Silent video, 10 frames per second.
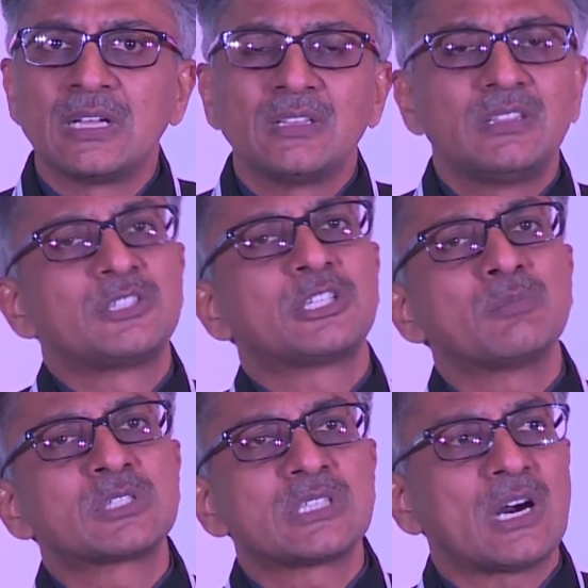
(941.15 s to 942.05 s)
The jump
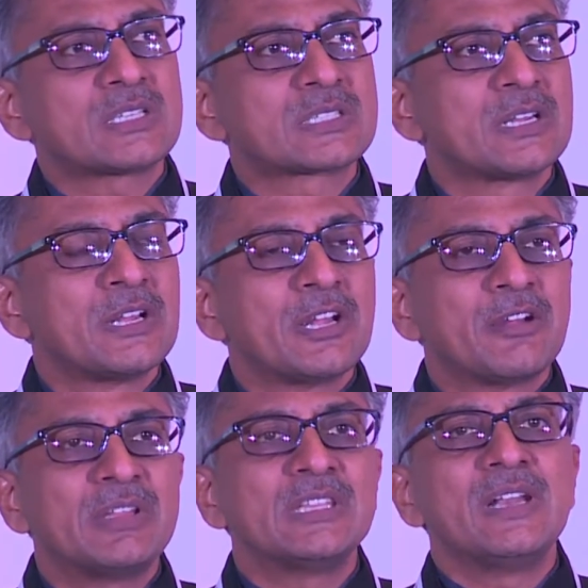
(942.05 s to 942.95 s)
starts
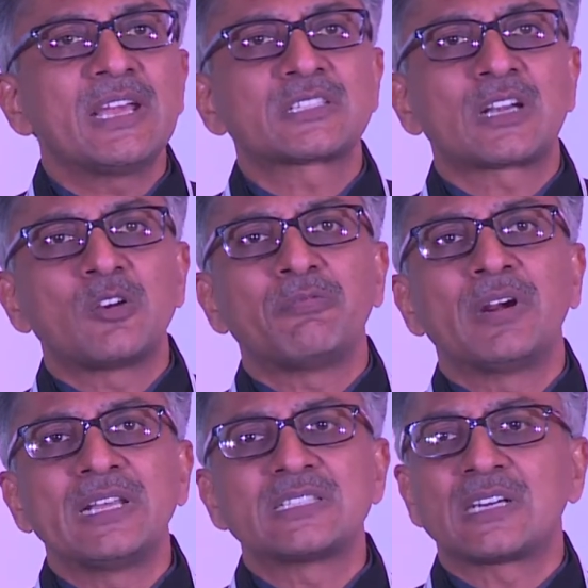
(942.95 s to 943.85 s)
when the next round of
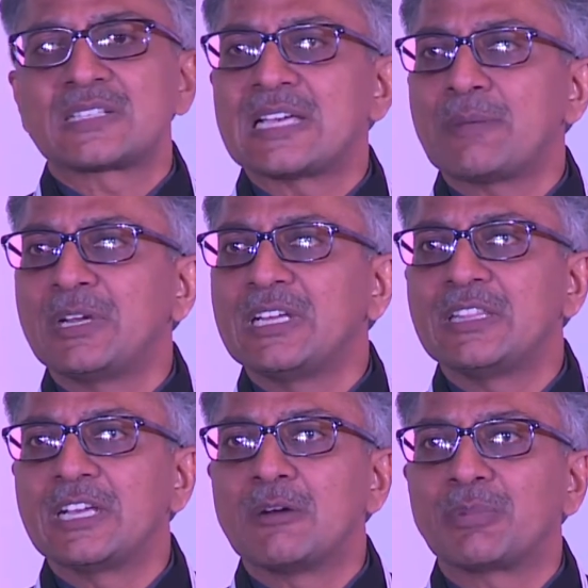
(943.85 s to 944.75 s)
funding starts happening in
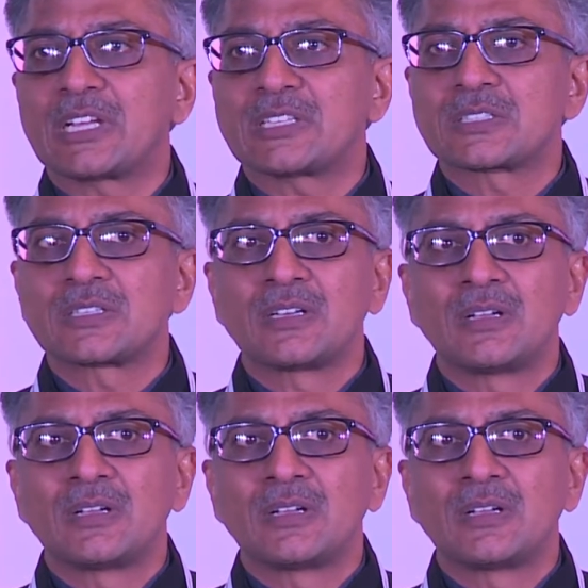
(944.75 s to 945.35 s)
the companies.